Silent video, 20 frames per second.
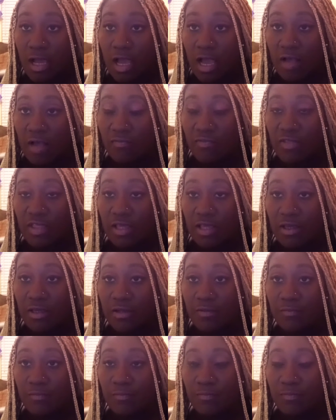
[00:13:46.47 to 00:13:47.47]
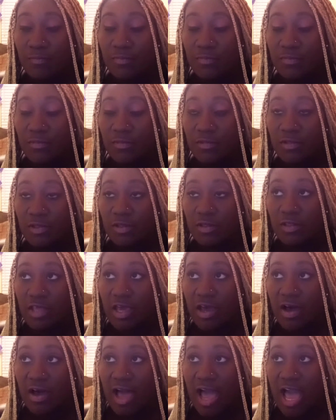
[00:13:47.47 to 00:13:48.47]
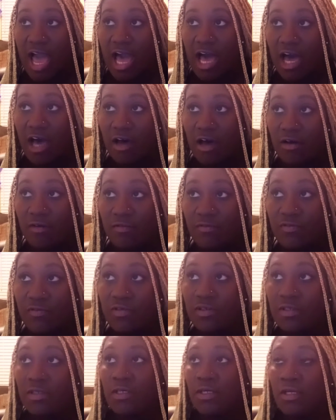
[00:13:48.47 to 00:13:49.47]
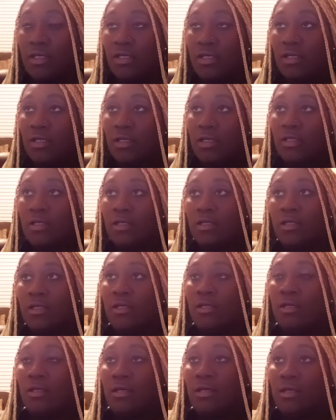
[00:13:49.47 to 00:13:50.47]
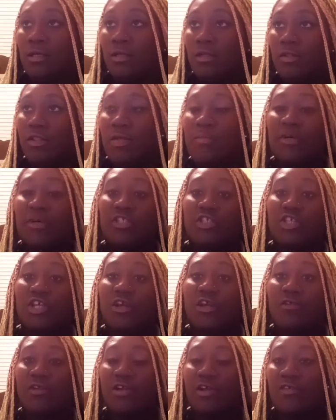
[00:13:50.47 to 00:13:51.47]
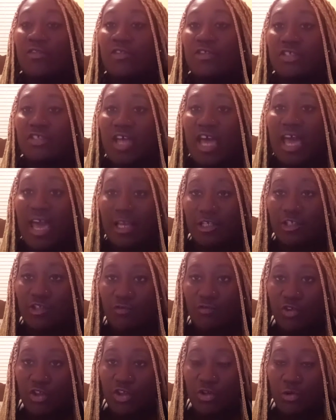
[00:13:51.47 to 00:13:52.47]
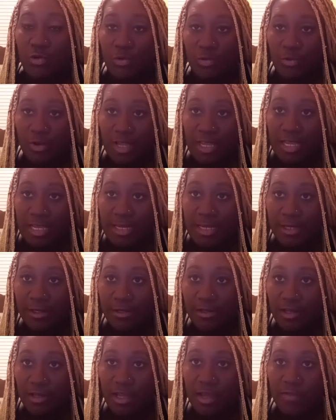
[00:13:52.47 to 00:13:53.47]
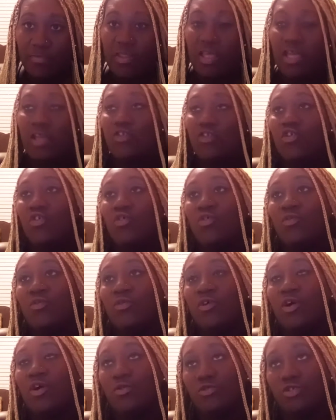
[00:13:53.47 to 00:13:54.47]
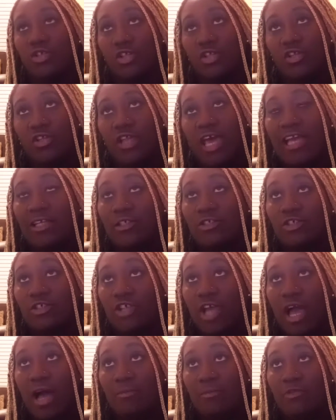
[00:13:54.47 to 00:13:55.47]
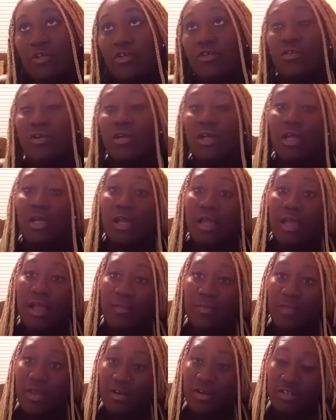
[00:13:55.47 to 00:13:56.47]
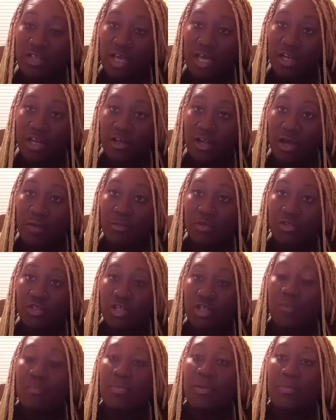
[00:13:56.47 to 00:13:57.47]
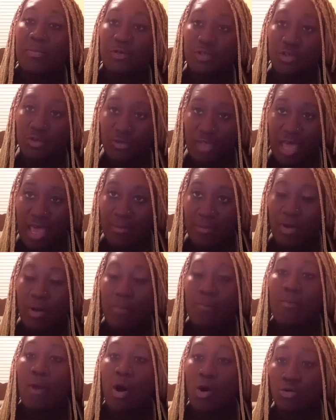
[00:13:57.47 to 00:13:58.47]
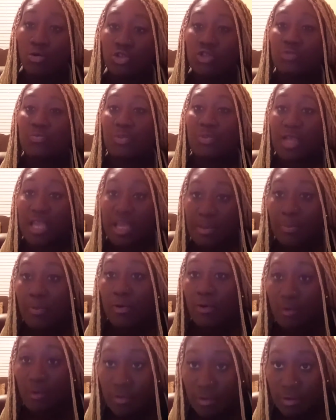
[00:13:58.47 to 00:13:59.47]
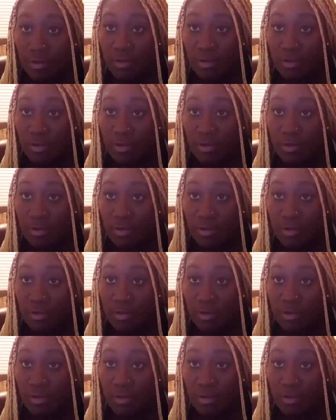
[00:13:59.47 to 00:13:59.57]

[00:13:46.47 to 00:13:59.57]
and then they'll have the material, the text for you to read, and then you'll go to the next chapter and there's not a number. Some people do that, but most people,